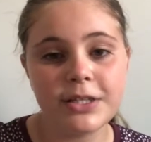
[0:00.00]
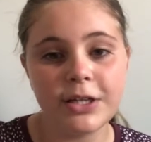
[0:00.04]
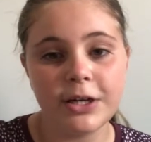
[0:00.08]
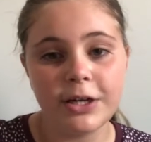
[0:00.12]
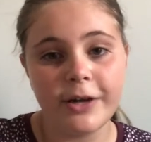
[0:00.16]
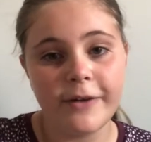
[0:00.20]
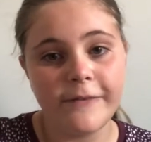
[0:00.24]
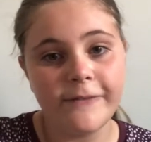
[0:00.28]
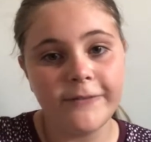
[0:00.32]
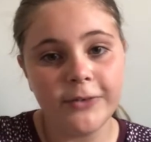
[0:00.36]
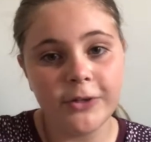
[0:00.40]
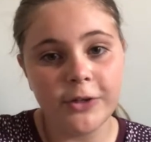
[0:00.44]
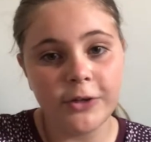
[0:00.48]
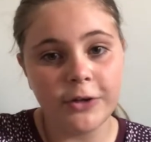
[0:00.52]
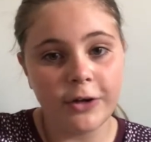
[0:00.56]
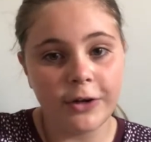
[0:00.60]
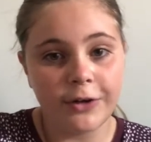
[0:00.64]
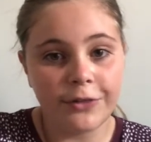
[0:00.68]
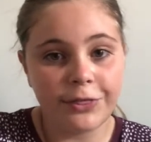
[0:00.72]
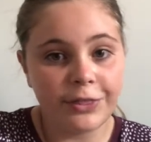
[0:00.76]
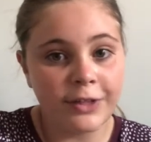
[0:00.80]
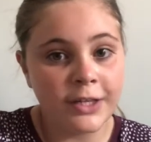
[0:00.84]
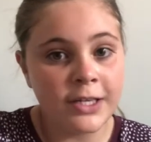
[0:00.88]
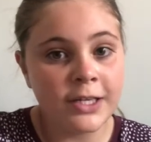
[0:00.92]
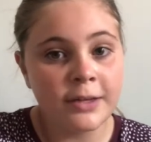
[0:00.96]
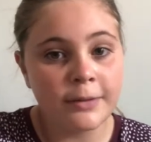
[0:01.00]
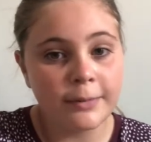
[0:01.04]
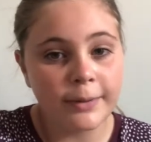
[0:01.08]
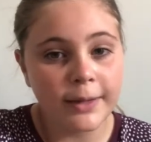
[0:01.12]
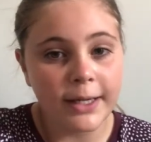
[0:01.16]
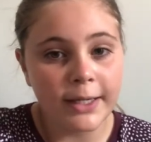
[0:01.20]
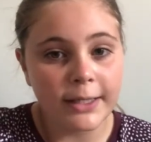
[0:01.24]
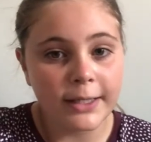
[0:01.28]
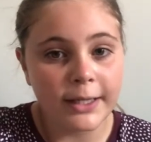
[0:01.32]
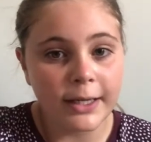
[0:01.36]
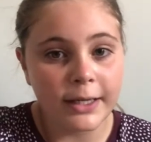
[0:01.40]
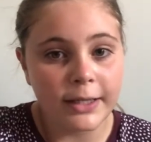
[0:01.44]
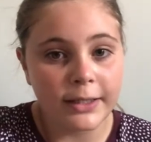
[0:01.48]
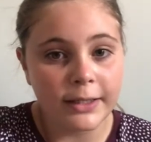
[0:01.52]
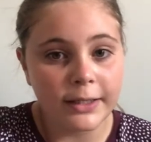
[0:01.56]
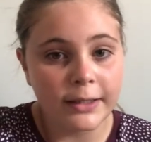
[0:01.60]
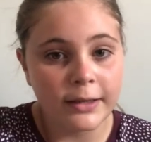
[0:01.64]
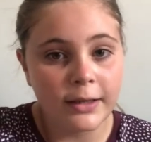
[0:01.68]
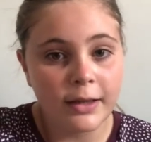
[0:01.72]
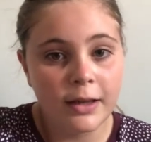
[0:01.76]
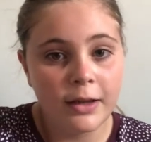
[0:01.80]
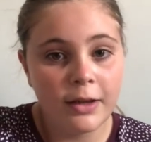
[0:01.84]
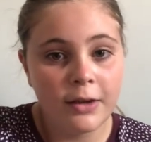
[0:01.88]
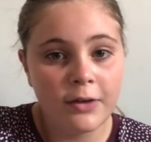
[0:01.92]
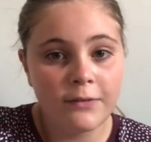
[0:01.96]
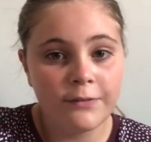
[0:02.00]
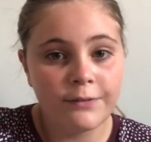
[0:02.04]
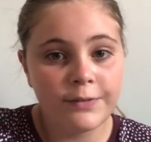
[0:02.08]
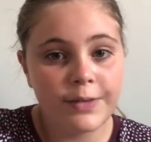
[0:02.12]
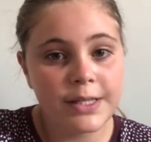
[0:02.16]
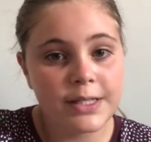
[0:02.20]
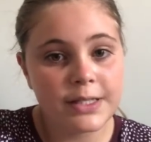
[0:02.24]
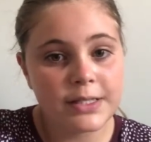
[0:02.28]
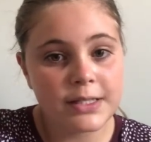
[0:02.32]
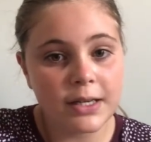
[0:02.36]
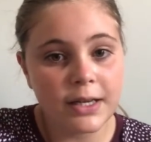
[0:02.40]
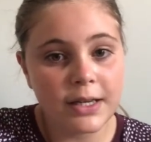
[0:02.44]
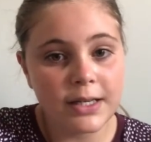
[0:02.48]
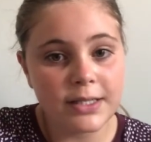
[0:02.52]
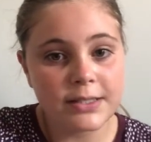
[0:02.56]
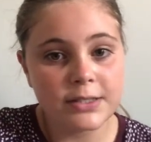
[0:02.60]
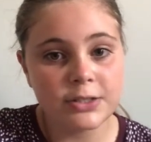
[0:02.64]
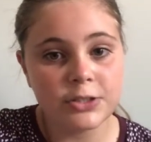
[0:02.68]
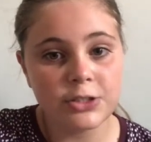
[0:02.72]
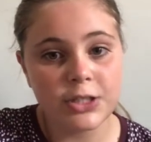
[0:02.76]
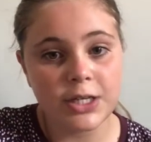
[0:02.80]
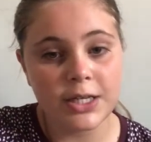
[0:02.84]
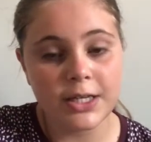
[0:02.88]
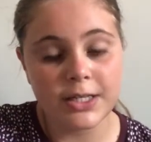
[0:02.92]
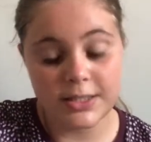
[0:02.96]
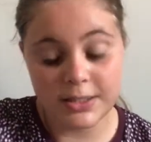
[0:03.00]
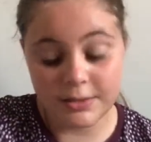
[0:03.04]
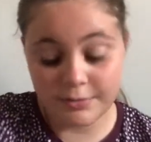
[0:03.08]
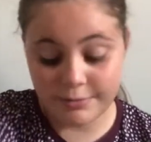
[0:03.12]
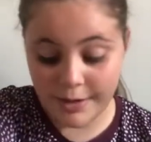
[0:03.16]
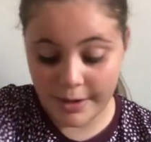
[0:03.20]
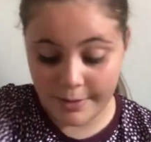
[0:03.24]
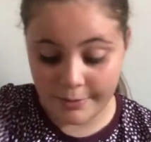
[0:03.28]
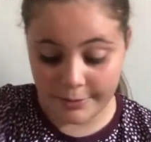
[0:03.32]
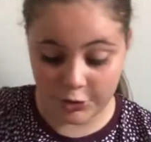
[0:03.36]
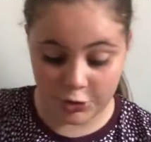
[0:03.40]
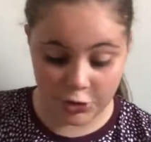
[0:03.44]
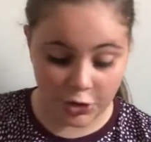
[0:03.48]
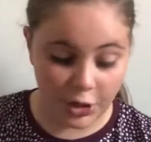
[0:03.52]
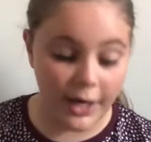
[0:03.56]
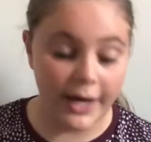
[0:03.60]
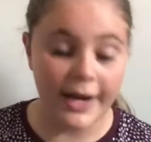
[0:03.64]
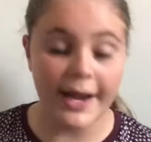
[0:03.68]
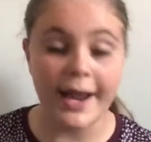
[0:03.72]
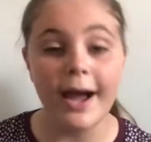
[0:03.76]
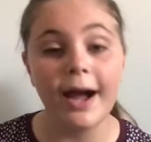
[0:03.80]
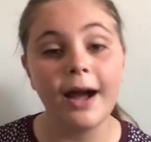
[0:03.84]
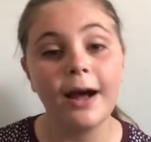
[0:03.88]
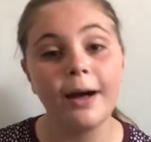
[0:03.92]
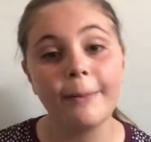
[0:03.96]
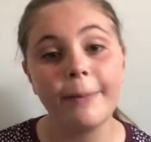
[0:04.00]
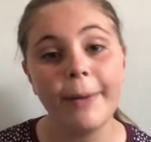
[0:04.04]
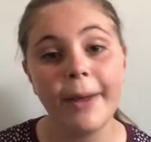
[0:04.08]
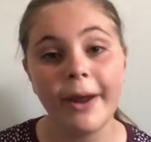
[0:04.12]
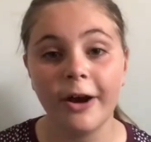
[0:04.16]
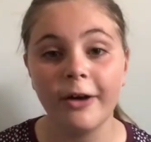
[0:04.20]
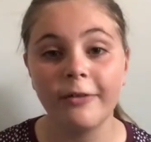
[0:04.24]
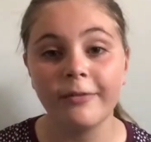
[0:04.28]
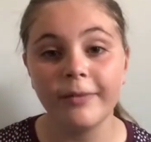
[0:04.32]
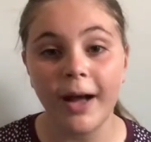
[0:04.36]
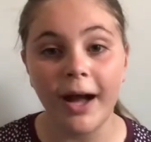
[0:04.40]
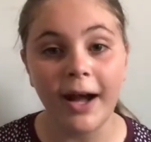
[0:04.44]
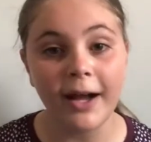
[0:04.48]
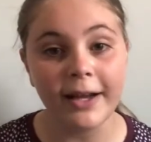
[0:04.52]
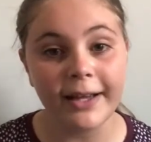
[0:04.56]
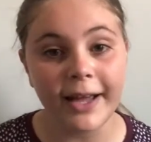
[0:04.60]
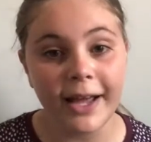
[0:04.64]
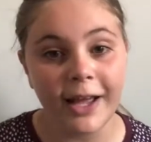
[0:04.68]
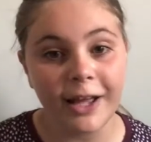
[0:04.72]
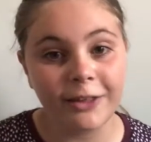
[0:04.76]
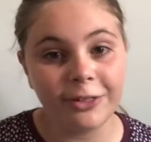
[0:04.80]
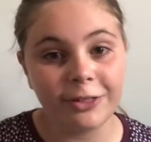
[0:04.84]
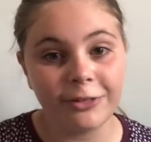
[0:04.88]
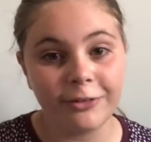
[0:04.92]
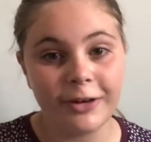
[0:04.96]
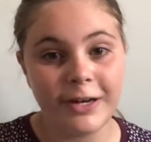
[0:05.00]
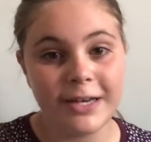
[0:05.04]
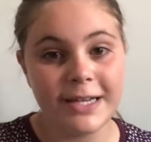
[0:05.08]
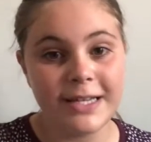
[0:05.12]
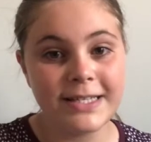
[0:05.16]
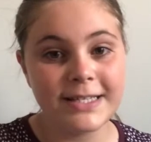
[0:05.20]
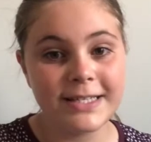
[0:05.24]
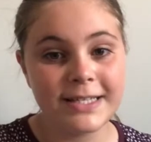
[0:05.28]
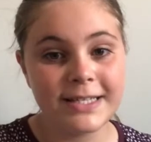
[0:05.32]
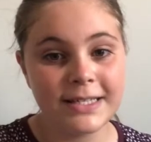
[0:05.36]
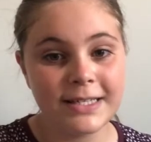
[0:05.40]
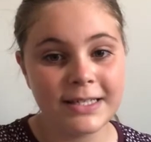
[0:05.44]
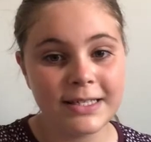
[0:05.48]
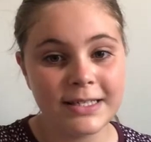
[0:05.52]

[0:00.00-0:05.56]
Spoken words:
if you are thinking about getting fins, I suggest maybe try out a pair of RK3s.